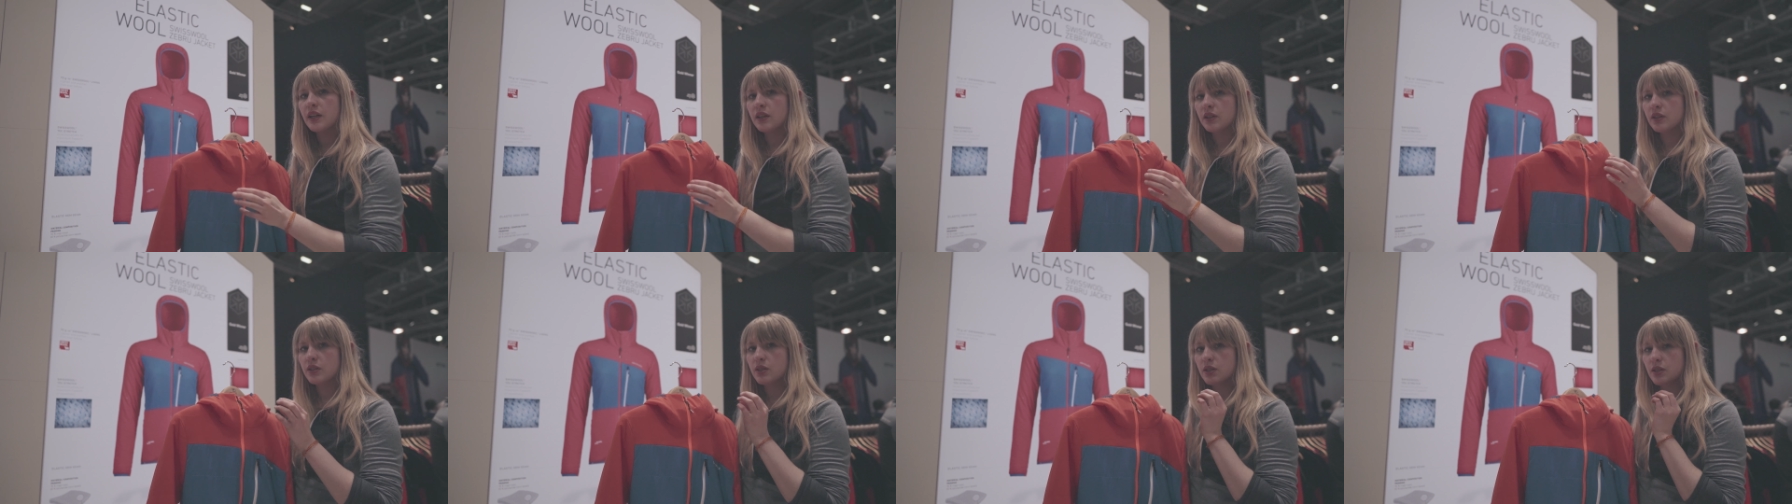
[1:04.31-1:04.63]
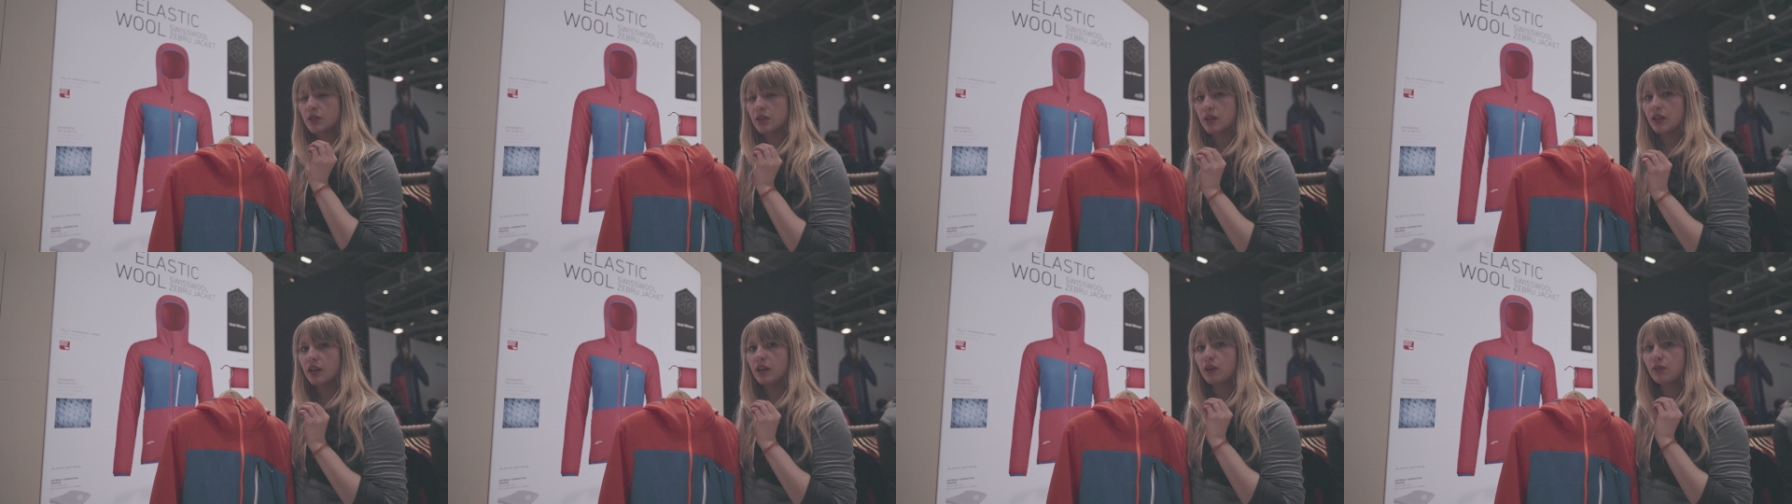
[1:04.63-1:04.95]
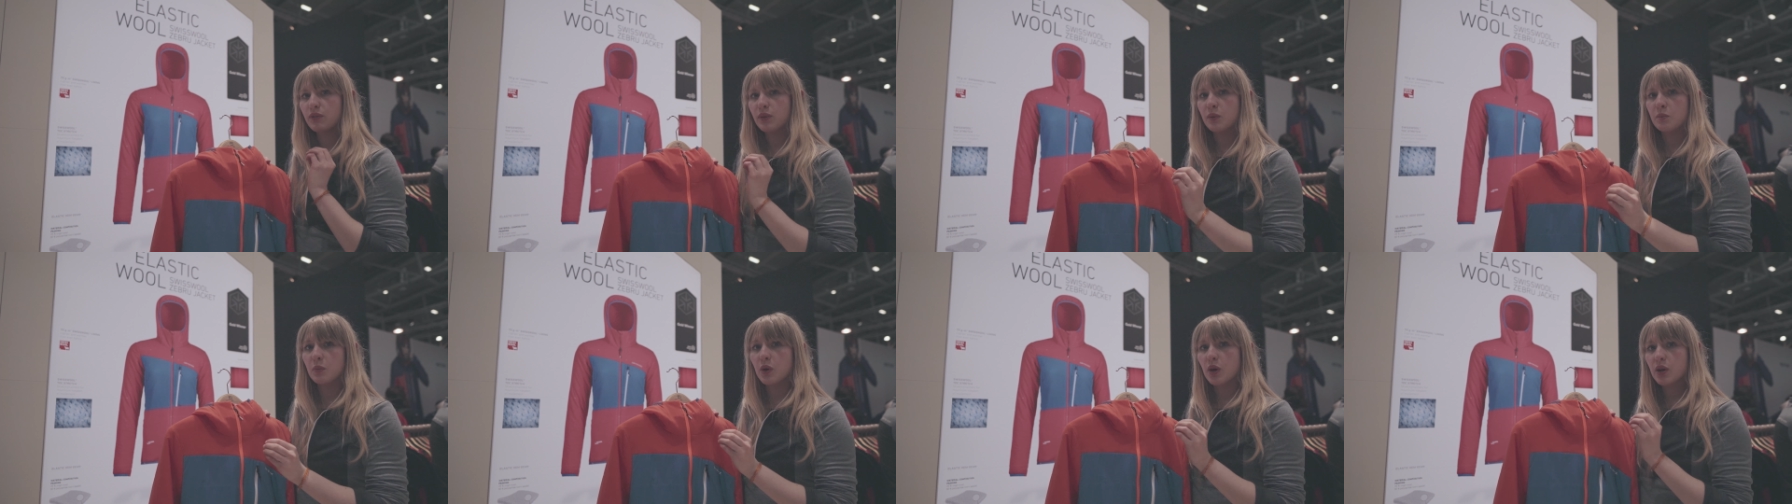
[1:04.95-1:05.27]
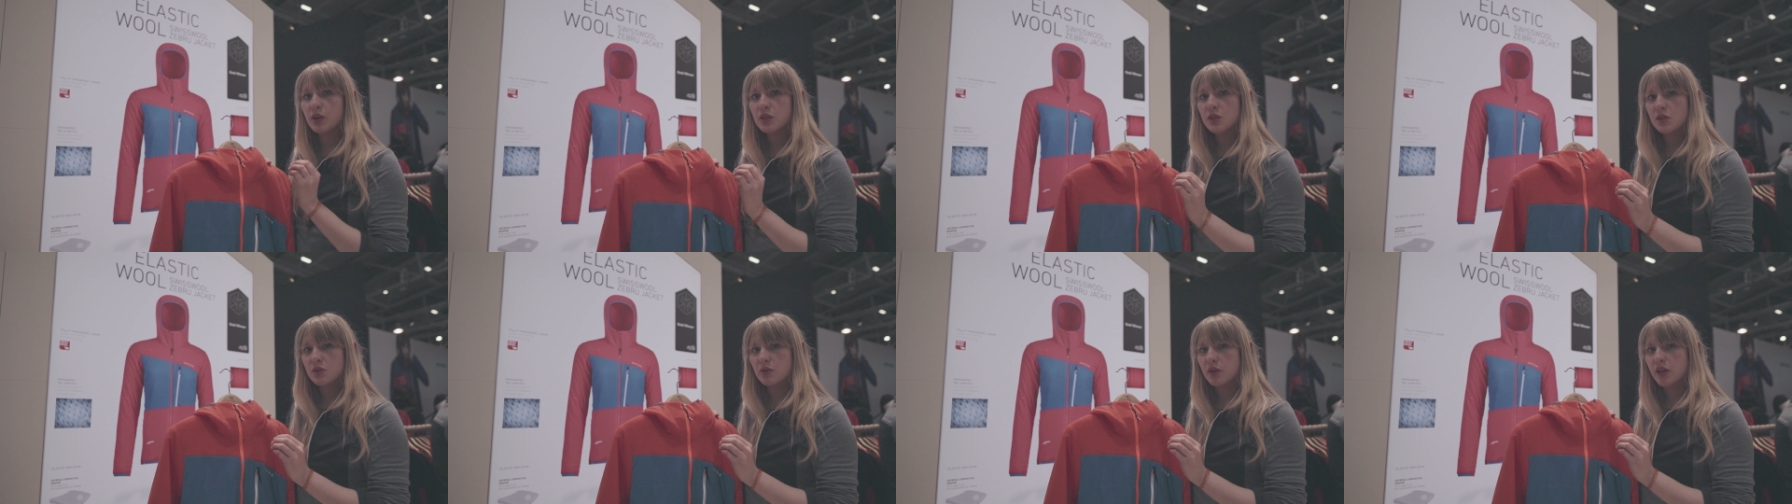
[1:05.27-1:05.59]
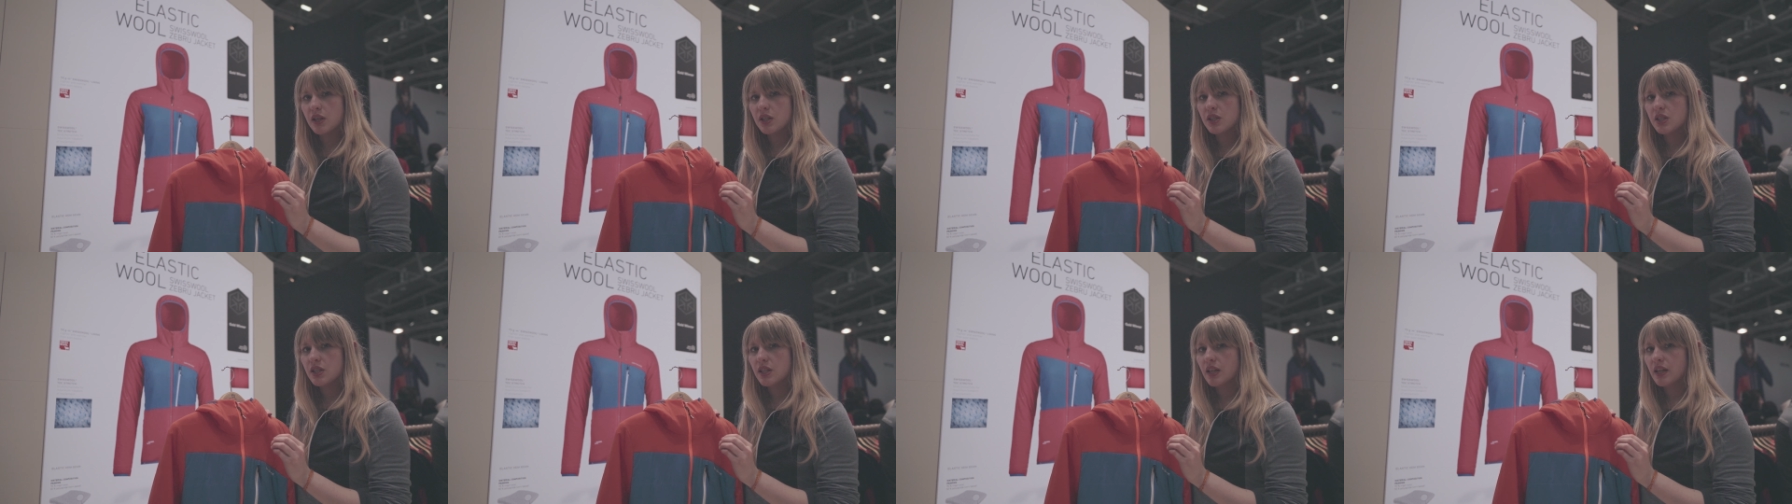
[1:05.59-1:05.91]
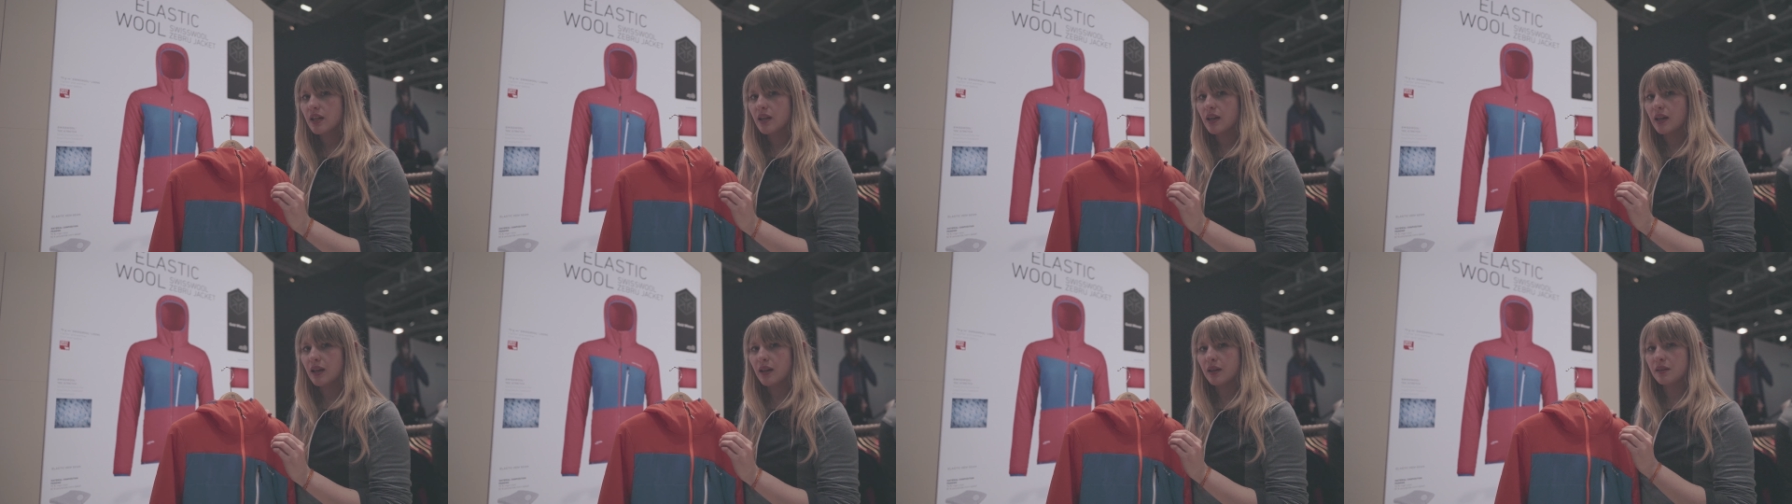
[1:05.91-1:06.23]
and it's even more
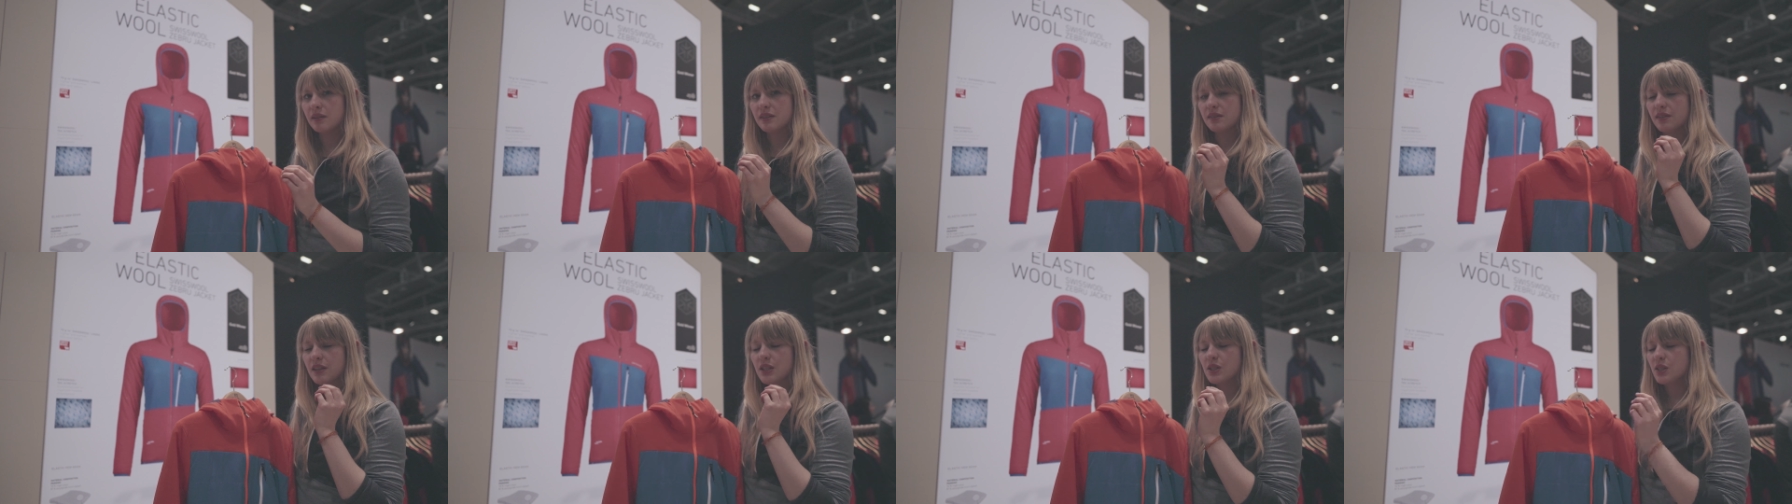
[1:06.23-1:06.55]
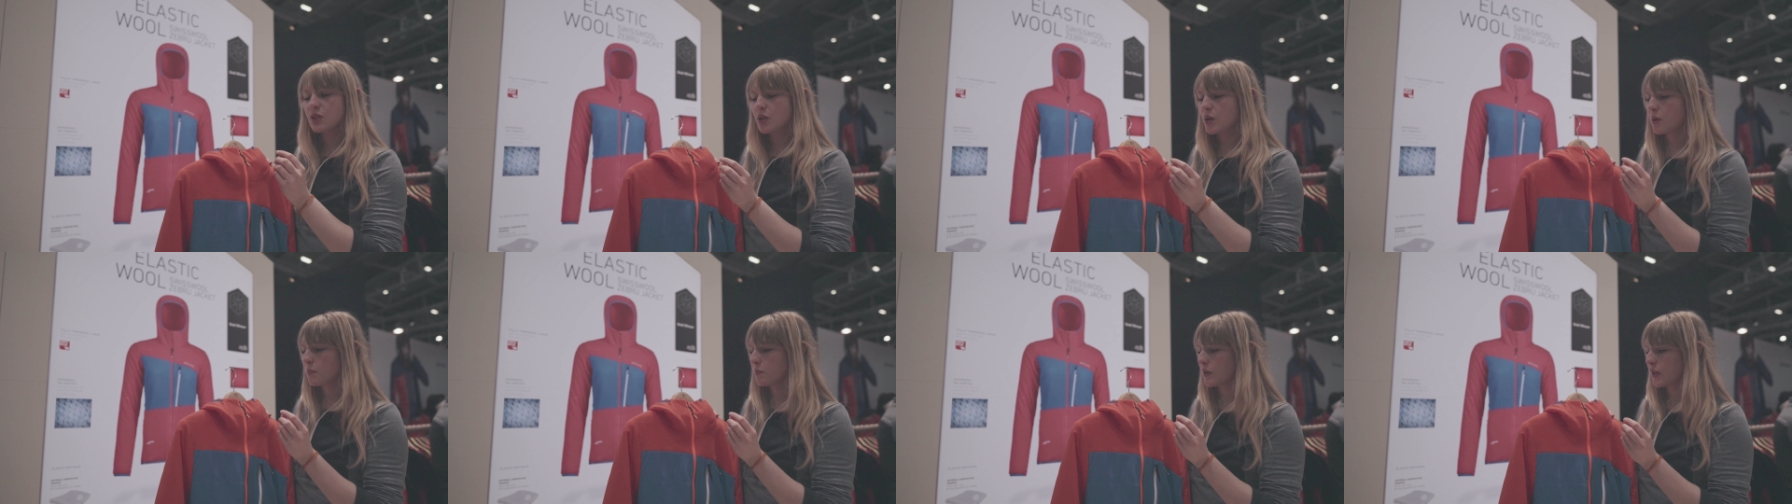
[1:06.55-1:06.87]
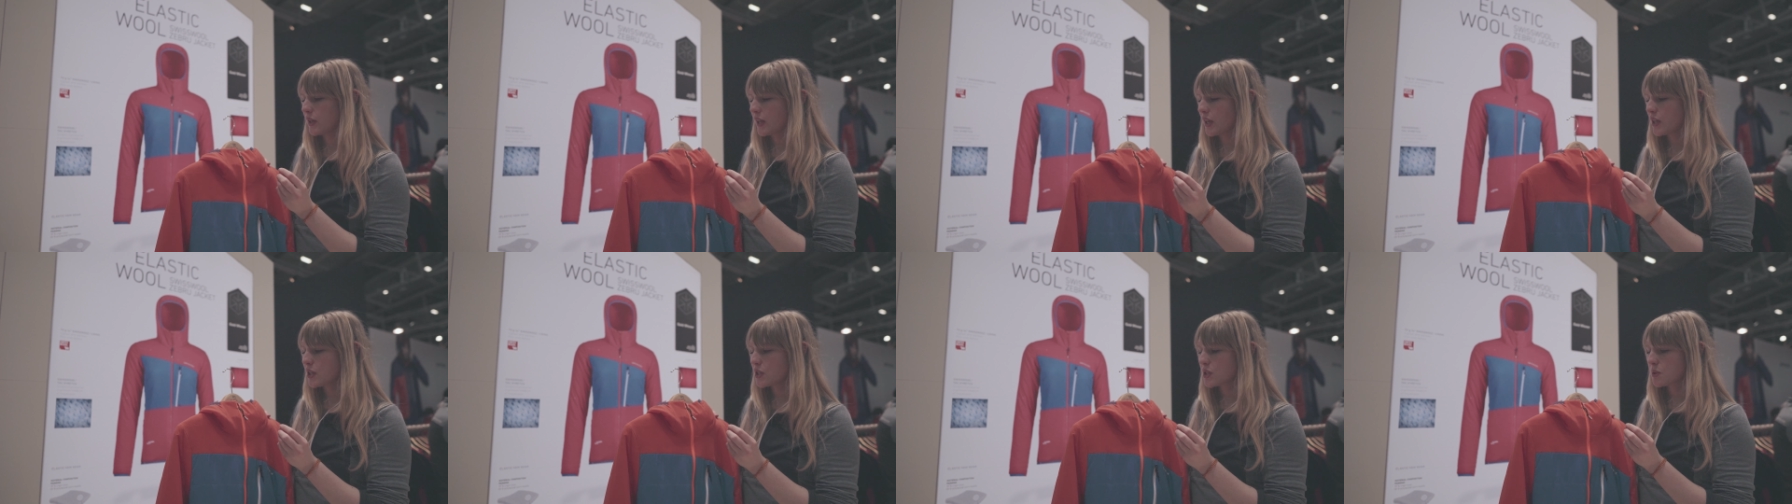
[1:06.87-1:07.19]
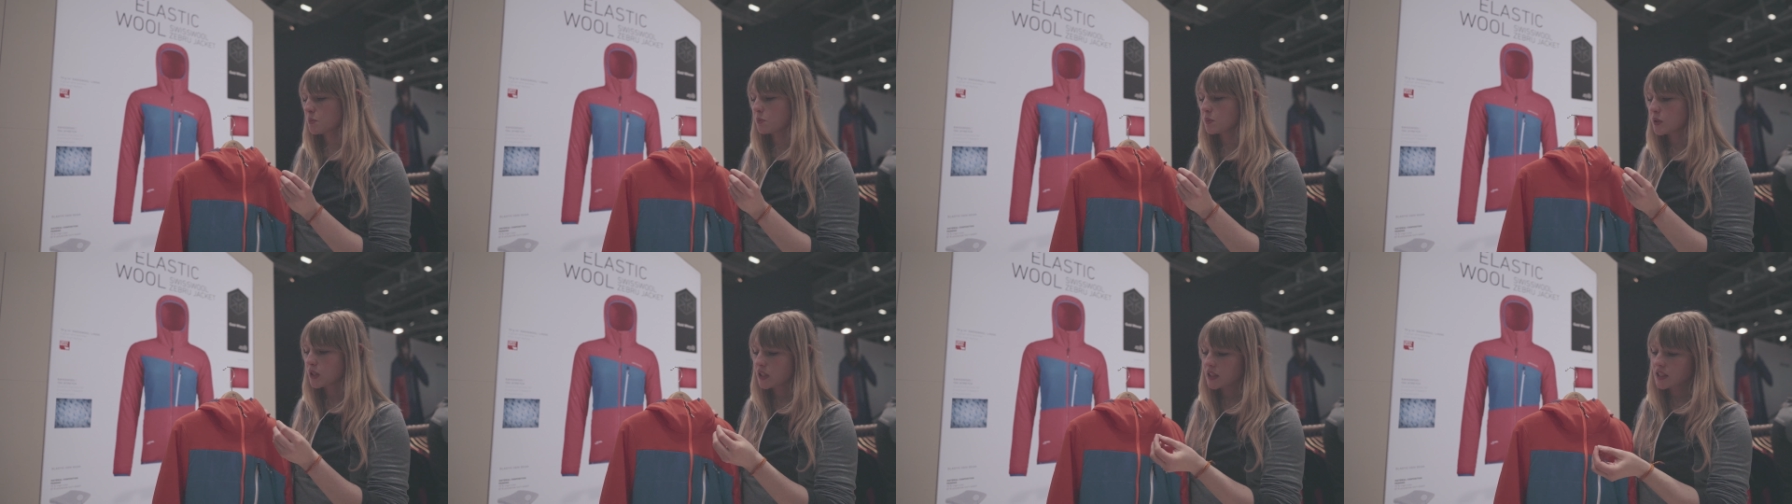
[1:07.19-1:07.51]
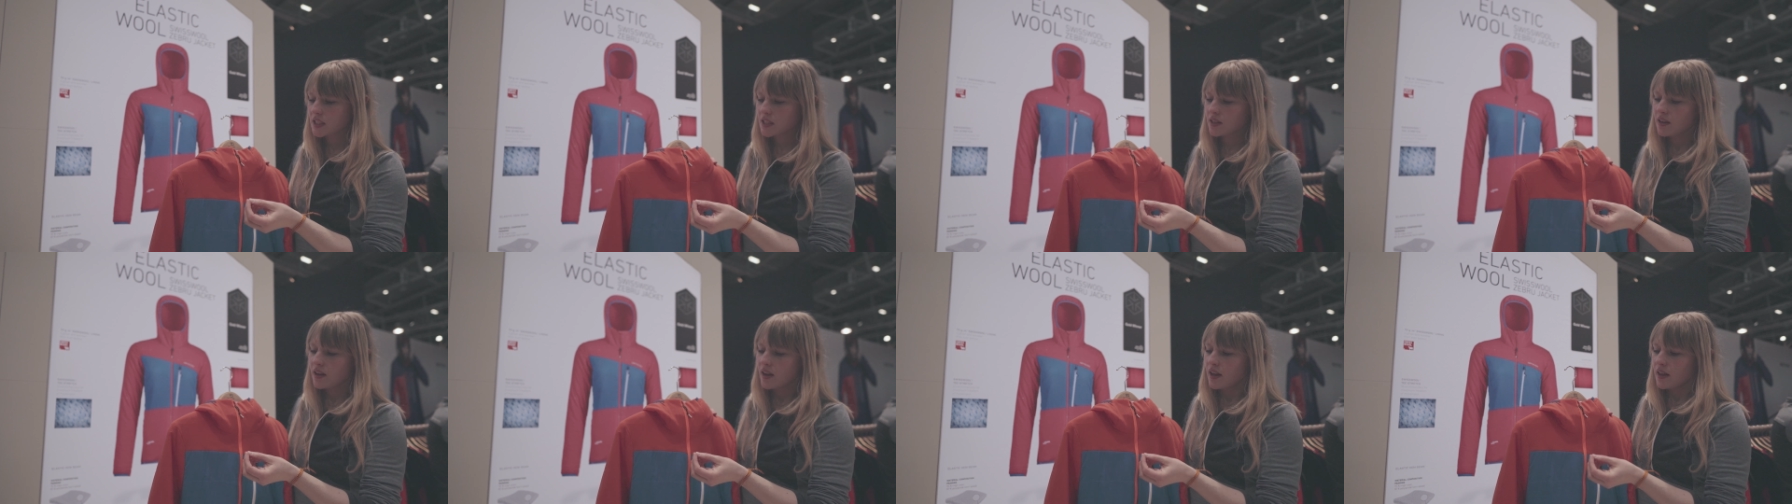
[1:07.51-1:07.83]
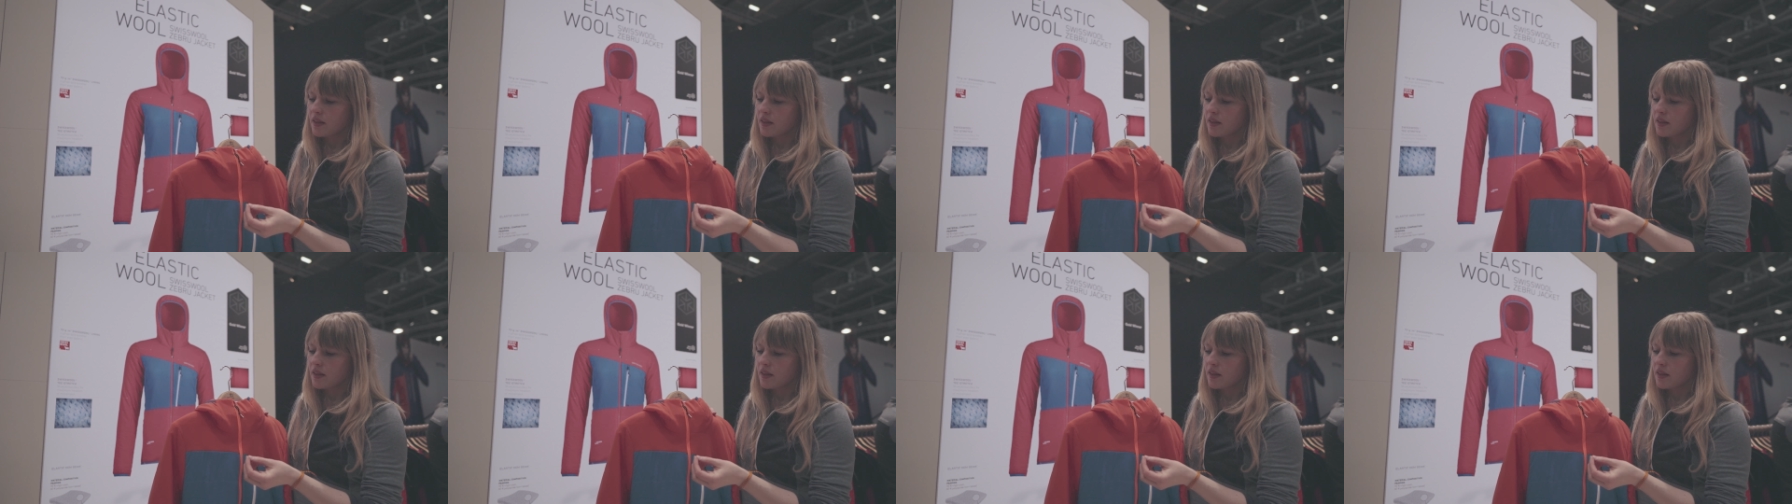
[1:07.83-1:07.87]
stretchy, and this combination means